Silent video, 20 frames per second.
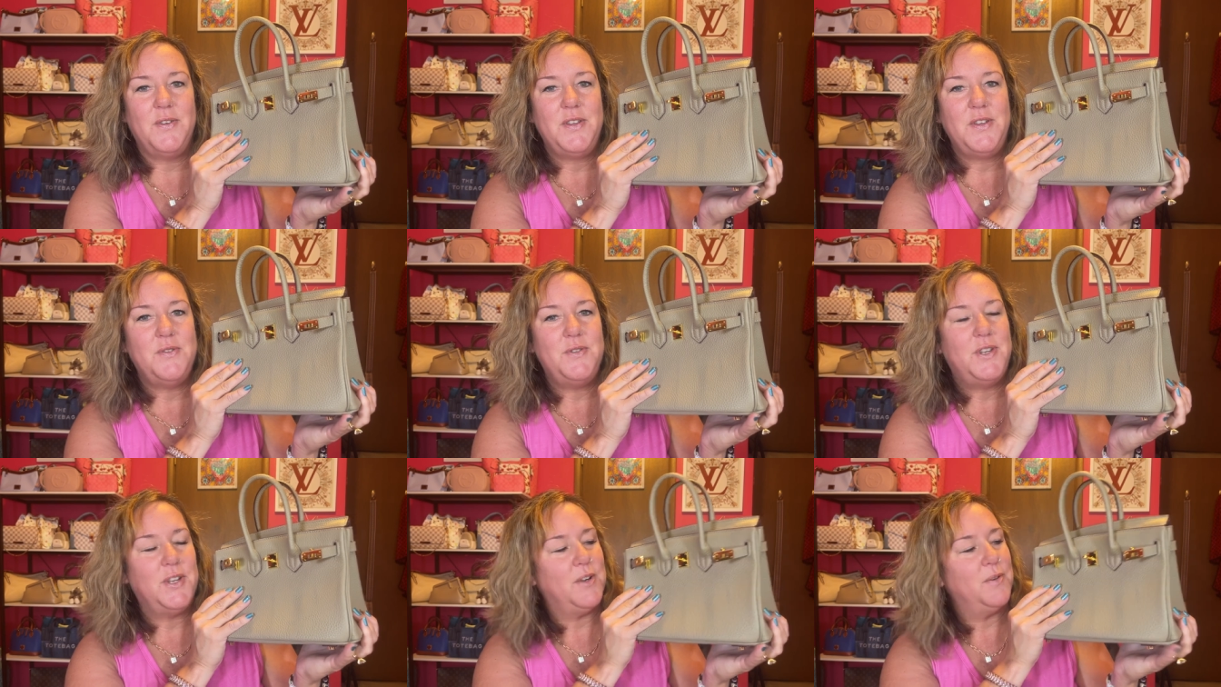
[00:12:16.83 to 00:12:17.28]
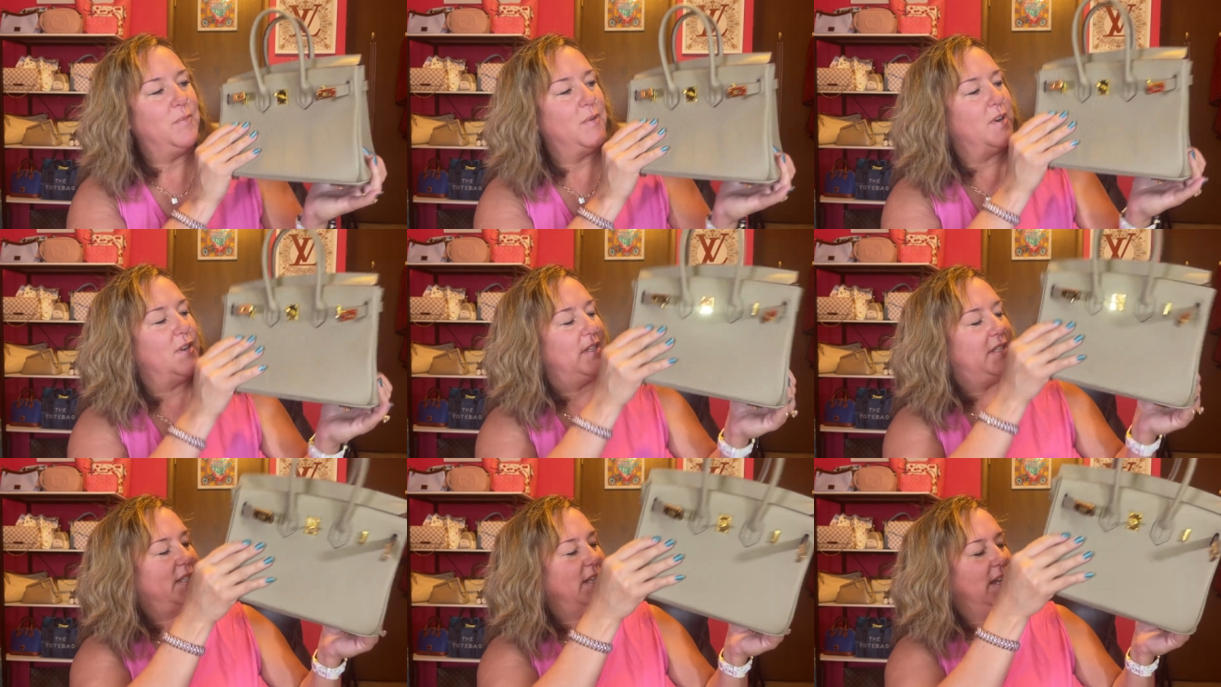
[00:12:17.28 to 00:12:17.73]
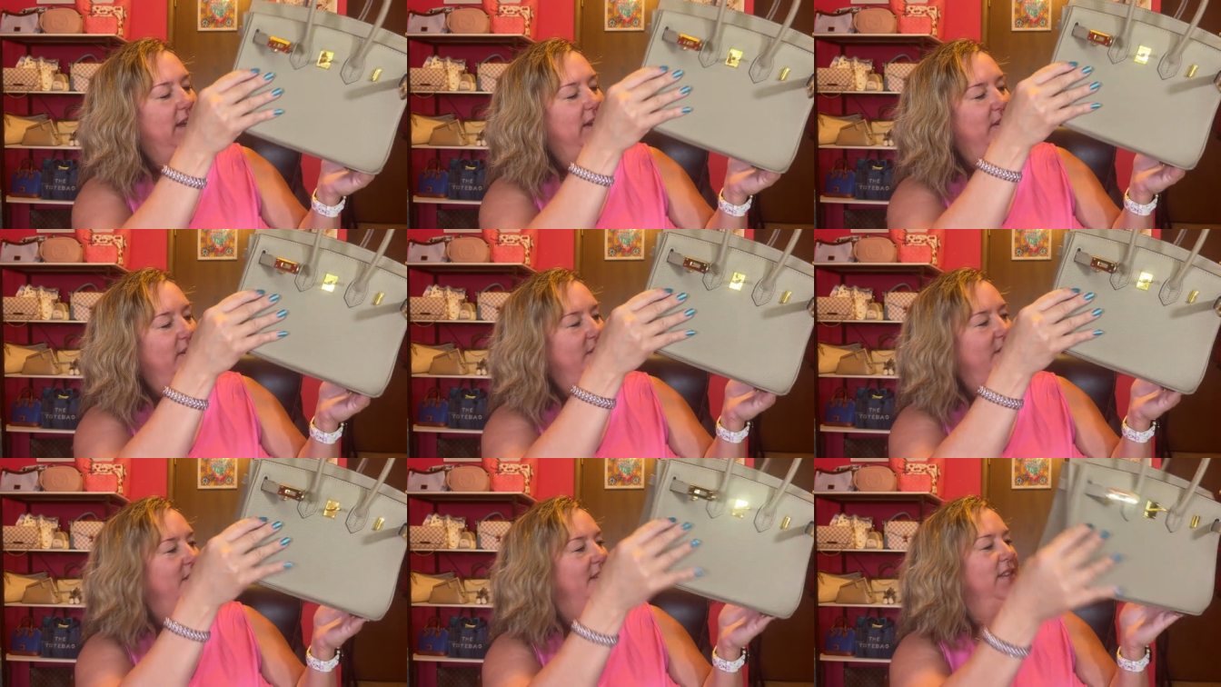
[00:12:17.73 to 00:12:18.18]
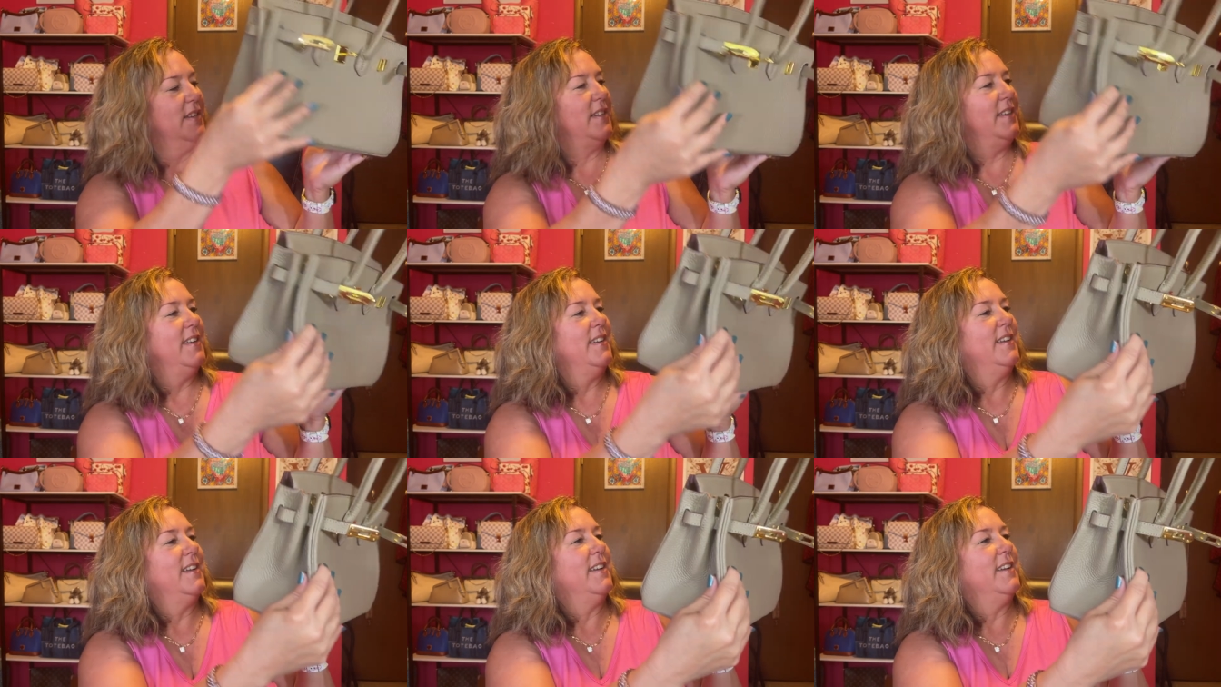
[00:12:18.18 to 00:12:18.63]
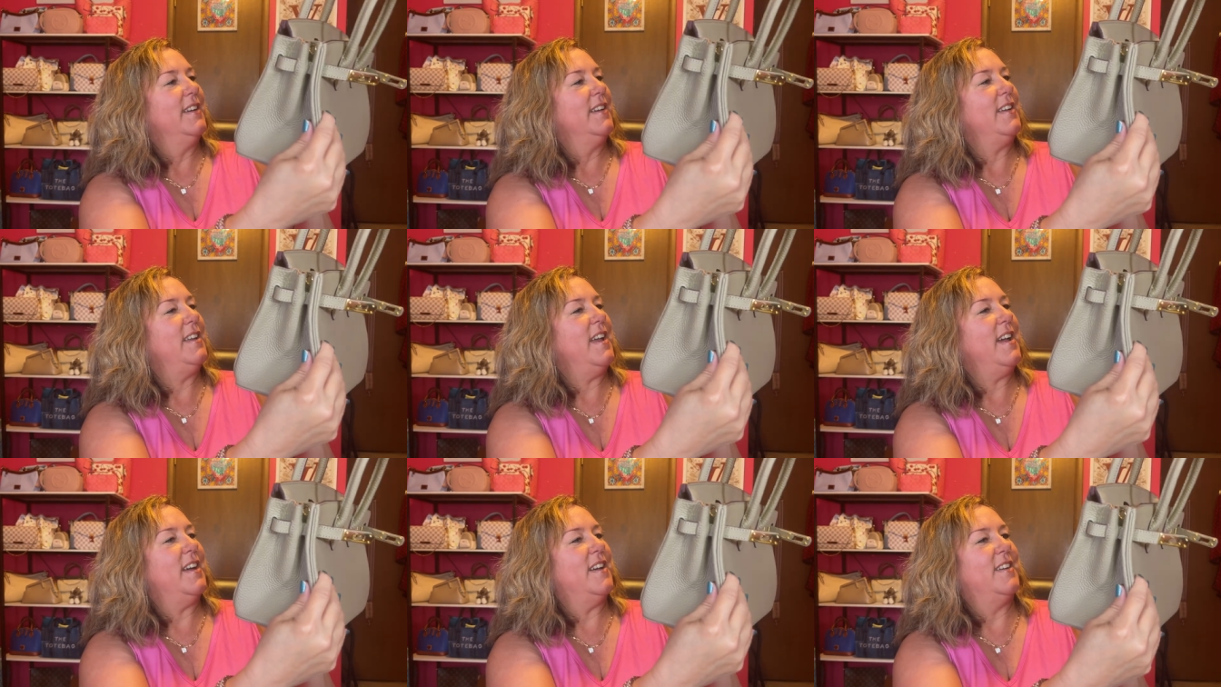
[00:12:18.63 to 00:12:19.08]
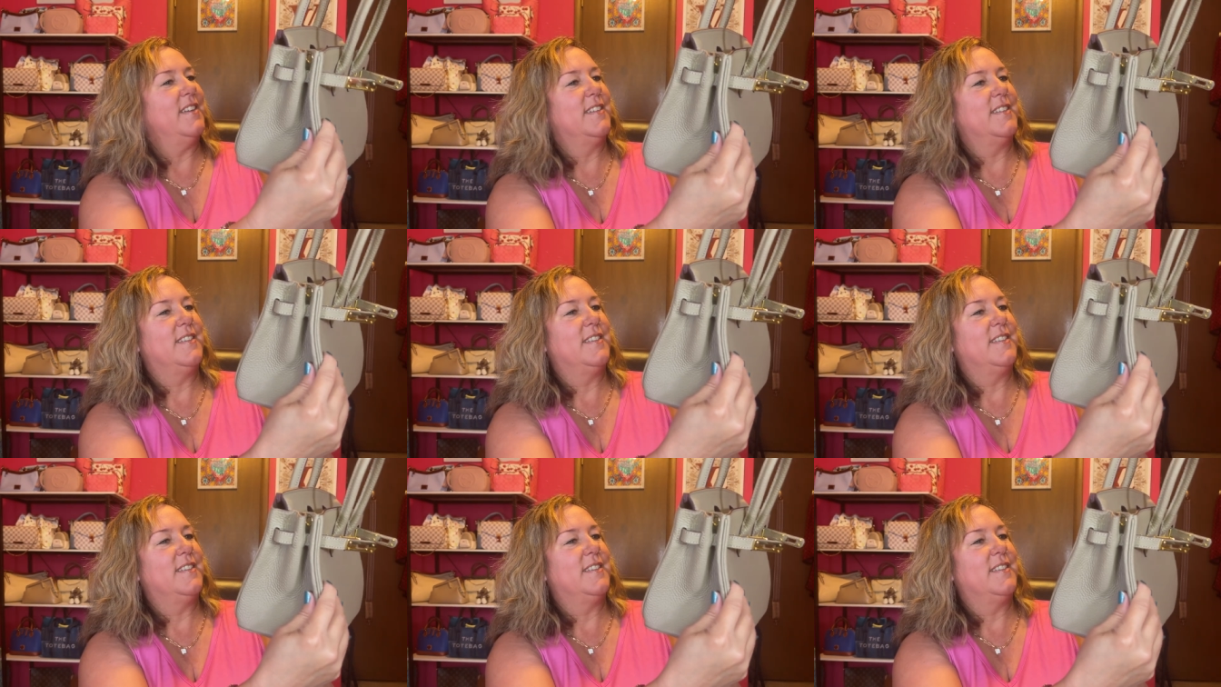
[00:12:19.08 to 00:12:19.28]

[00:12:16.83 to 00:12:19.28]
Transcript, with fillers: YouTuber, so yeah.